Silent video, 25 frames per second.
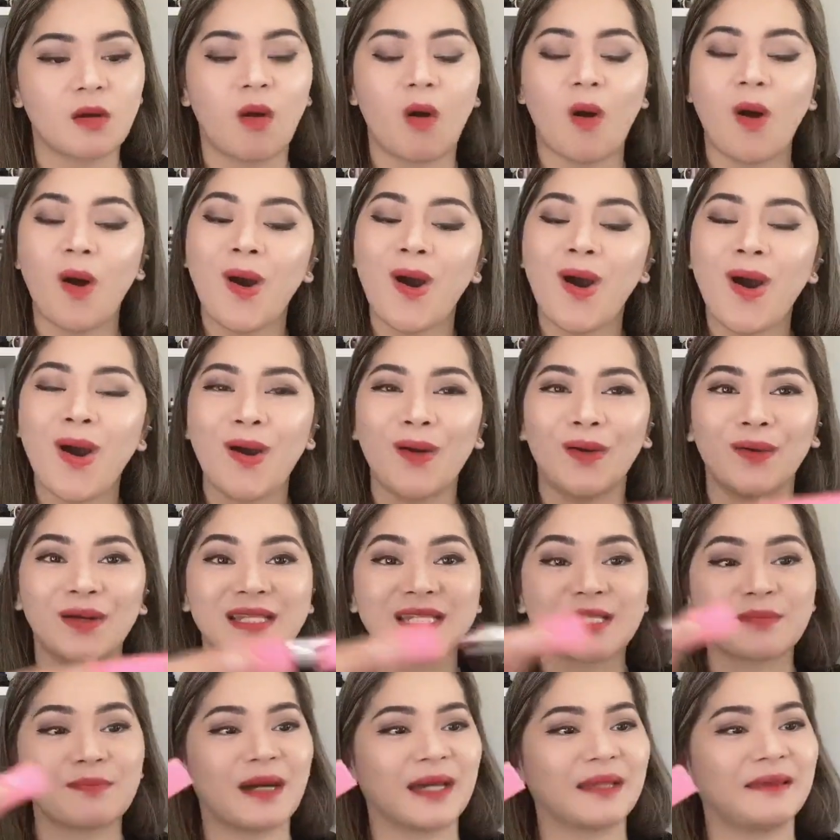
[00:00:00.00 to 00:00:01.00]
Oh,
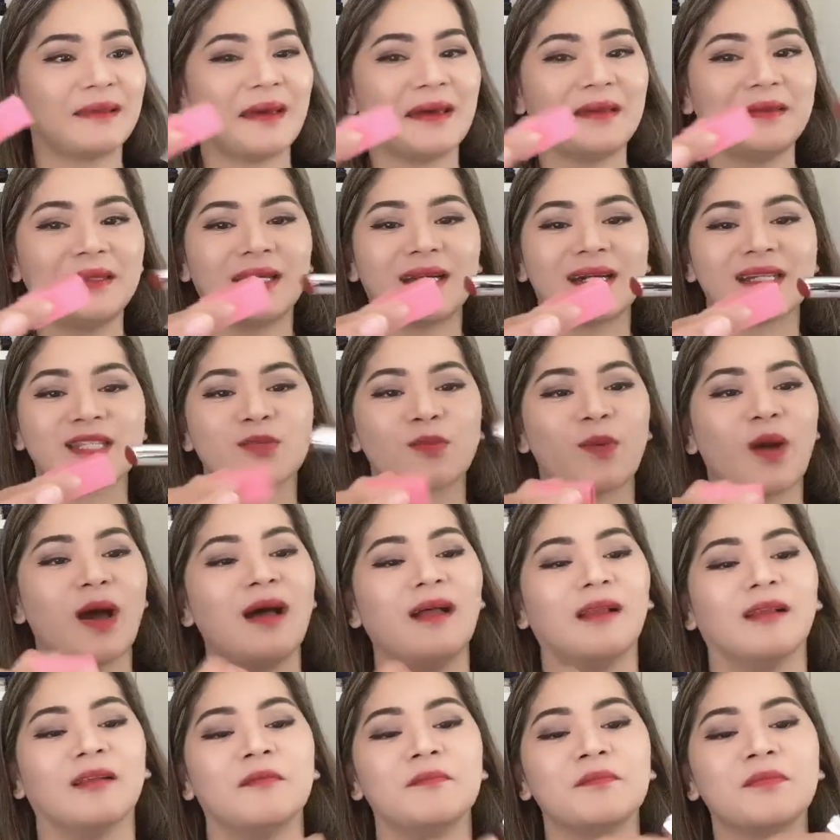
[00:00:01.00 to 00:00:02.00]
it's magnetic as
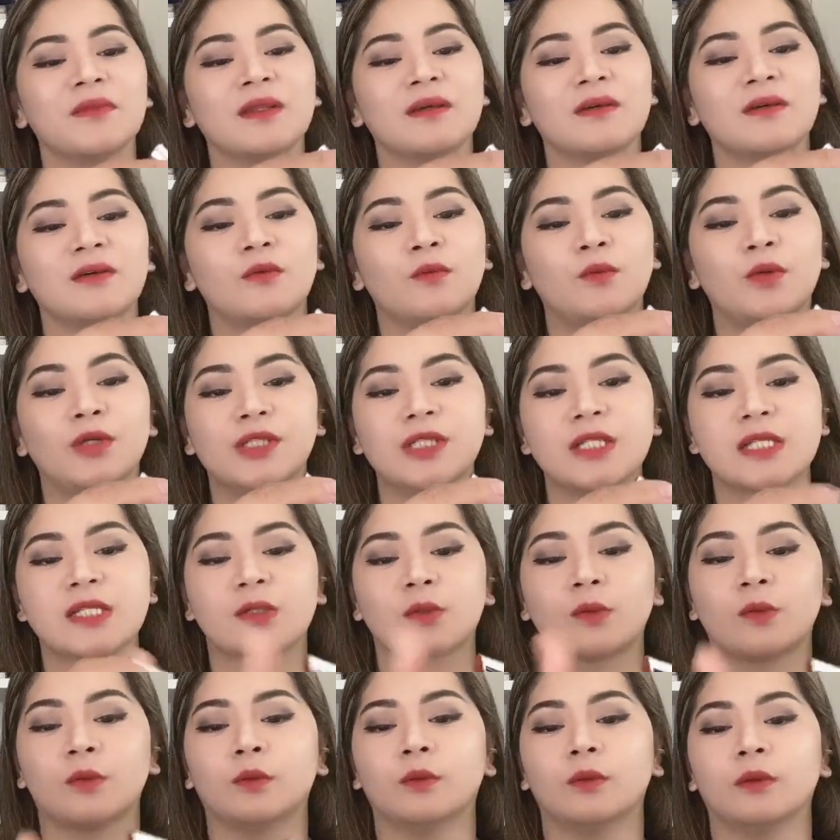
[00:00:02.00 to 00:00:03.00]
well, which is
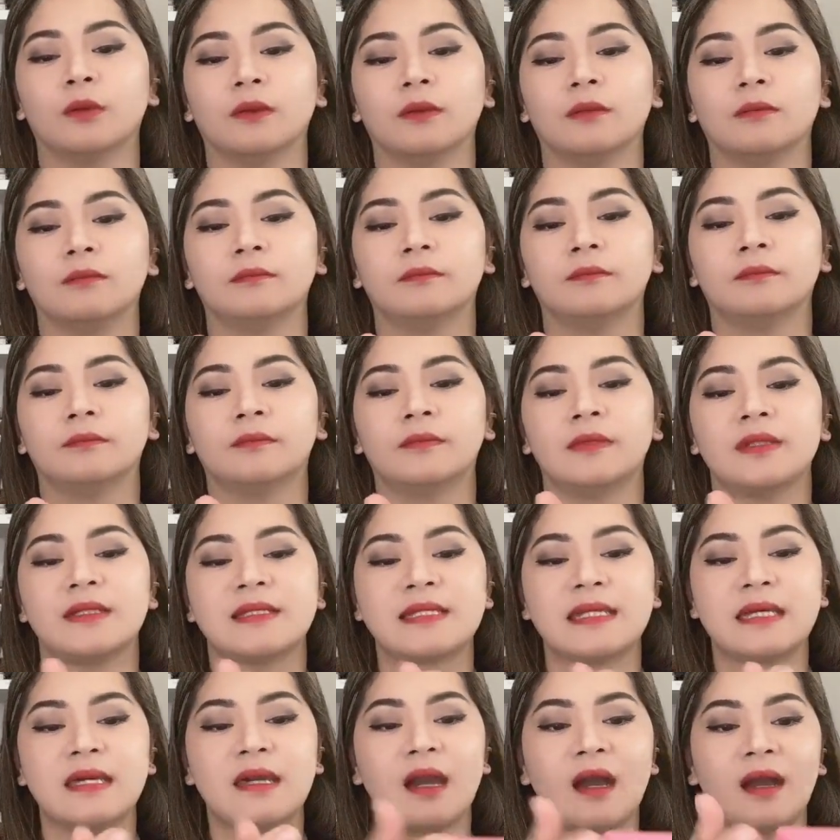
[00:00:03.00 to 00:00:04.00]
cool.
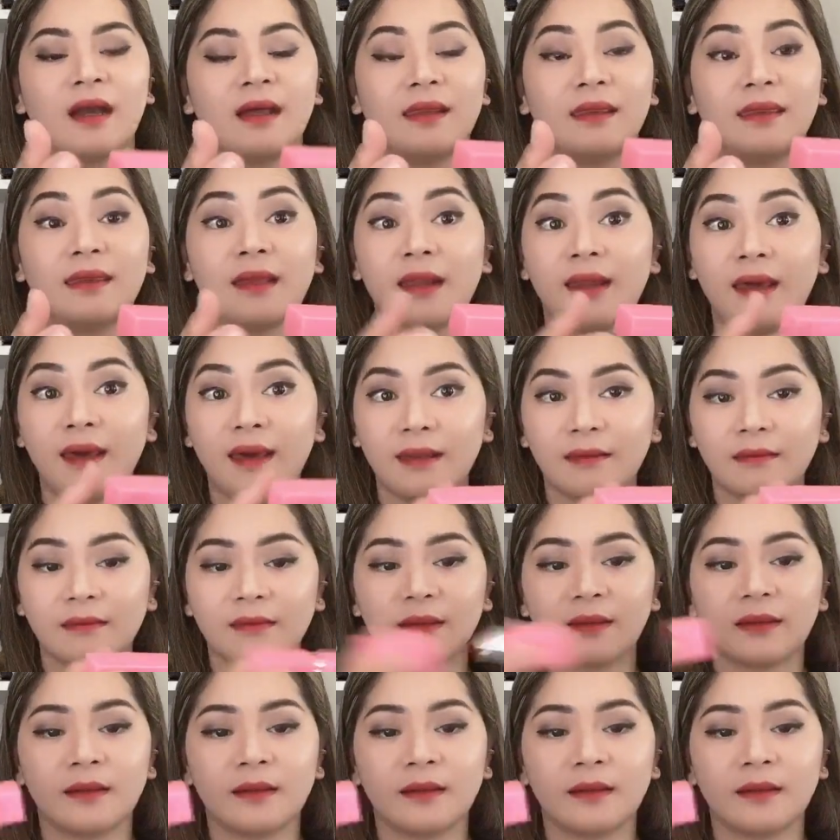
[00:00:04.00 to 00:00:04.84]
See, ta-da.